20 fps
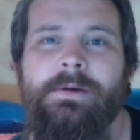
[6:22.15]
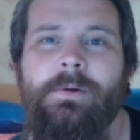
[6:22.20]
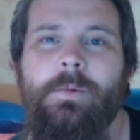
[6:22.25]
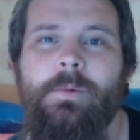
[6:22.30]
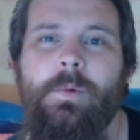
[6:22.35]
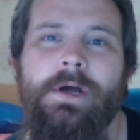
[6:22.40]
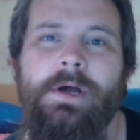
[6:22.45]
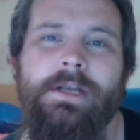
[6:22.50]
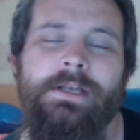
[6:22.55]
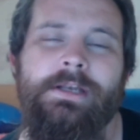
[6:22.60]

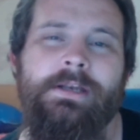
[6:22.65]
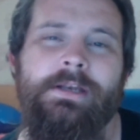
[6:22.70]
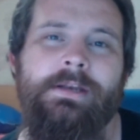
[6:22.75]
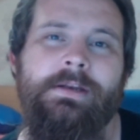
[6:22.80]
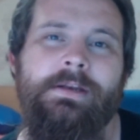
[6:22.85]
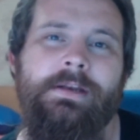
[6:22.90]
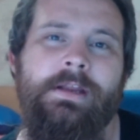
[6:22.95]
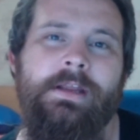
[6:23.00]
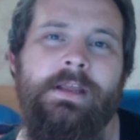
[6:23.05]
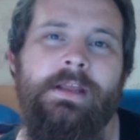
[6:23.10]
What
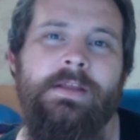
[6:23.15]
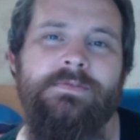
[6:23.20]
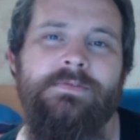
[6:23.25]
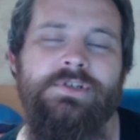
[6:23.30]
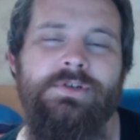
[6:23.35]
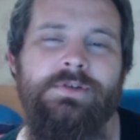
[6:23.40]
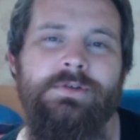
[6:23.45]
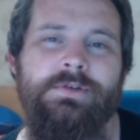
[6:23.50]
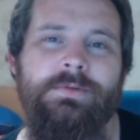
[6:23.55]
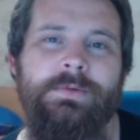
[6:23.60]

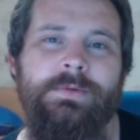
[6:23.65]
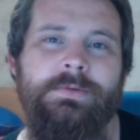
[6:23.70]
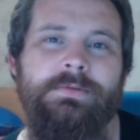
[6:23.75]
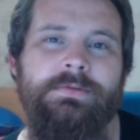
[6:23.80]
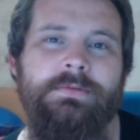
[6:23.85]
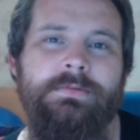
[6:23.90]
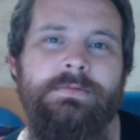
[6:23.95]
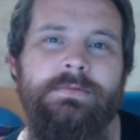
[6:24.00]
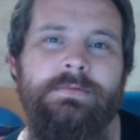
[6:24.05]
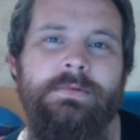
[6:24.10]
gives you
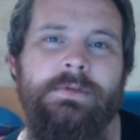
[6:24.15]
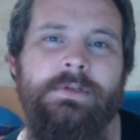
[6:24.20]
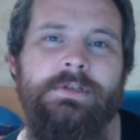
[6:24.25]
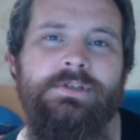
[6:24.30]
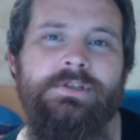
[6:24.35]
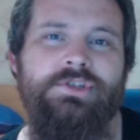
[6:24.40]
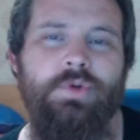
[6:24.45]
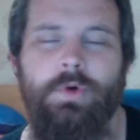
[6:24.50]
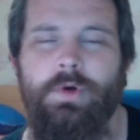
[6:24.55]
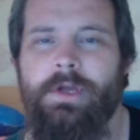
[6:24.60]

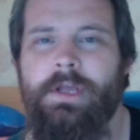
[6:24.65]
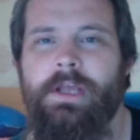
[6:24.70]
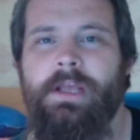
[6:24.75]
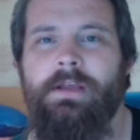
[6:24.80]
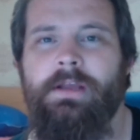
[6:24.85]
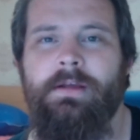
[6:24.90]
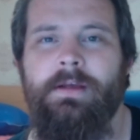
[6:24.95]
joy?